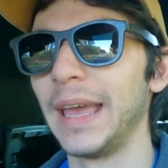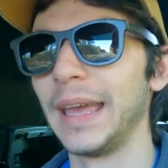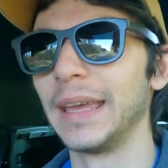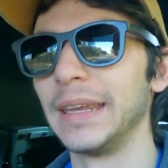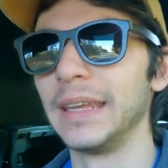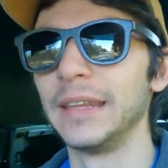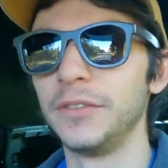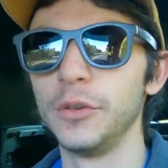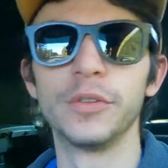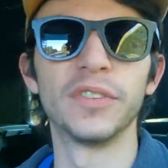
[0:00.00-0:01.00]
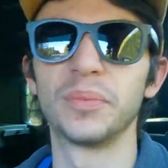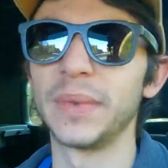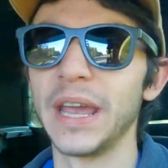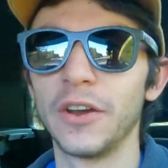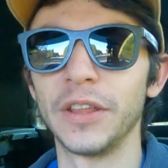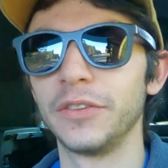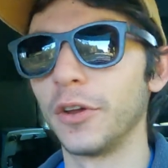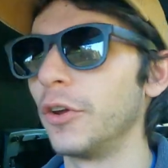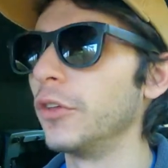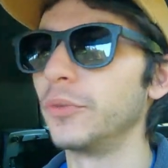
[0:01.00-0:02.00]
and it is using some Garrett
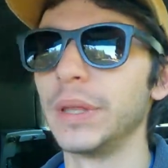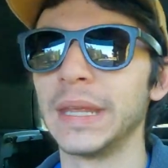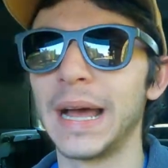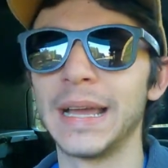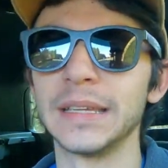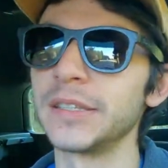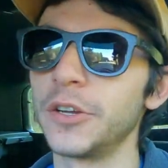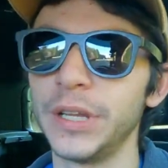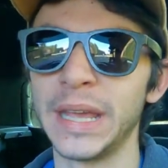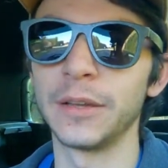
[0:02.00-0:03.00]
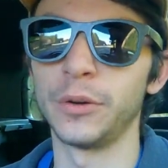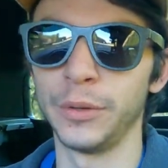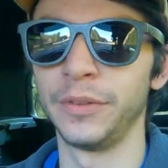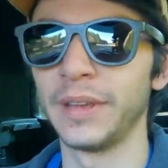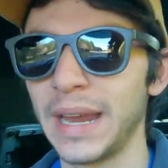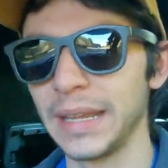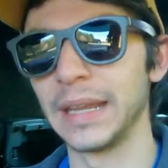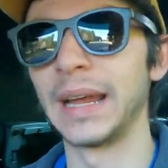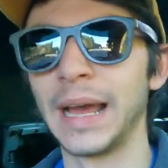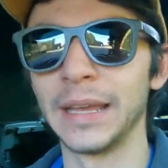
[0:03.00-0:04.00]
internals with an IS-38 cold side
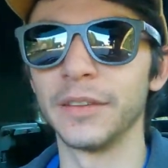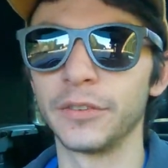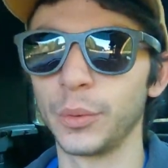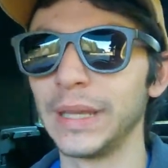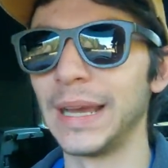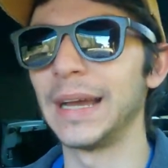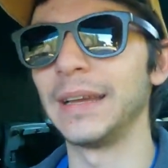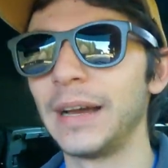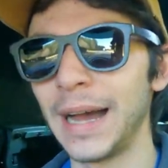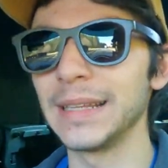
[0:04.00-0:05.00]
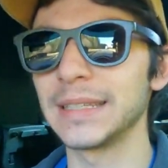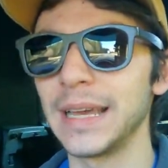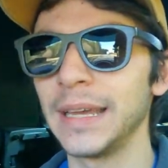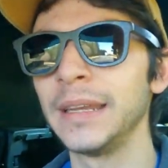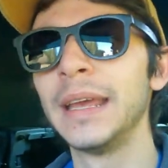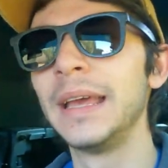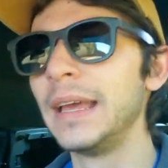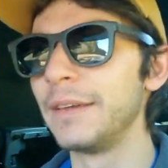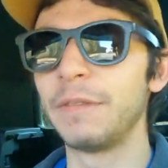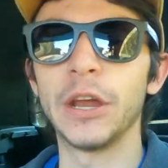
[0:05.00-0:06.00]
and an IS-20 hot side.
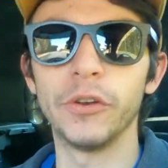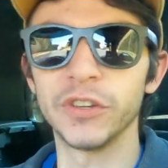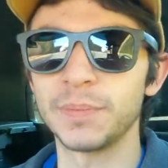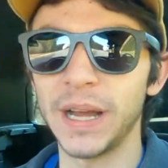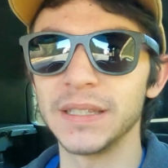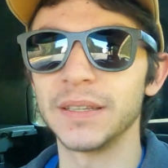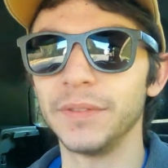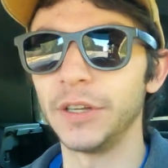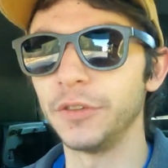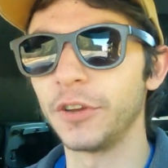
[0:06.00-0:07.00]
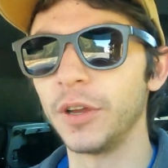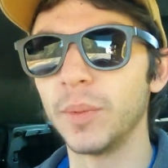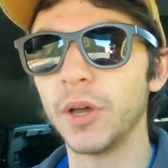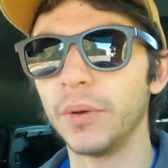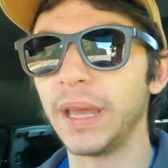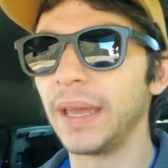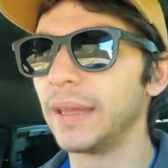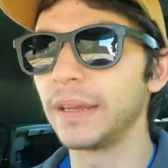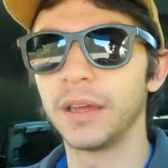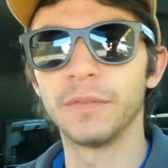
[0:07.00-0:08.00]
Very responsive little turbo
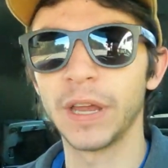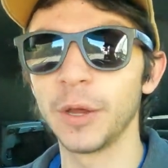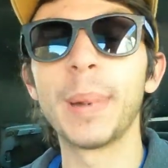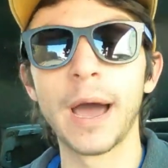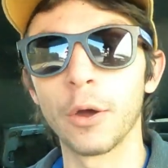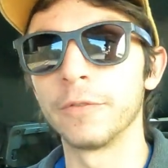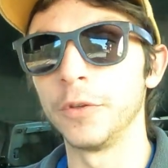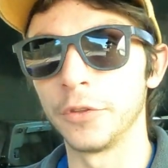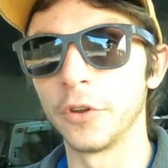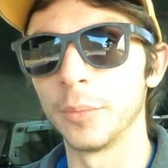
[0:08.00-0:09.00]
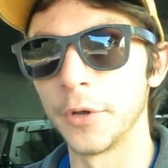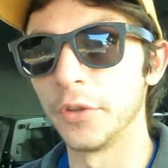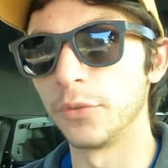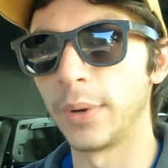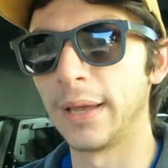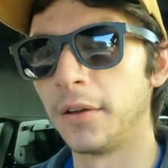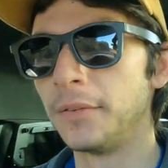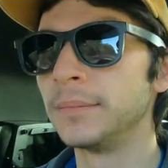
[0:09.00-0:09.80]
and a very powerful turbo as well.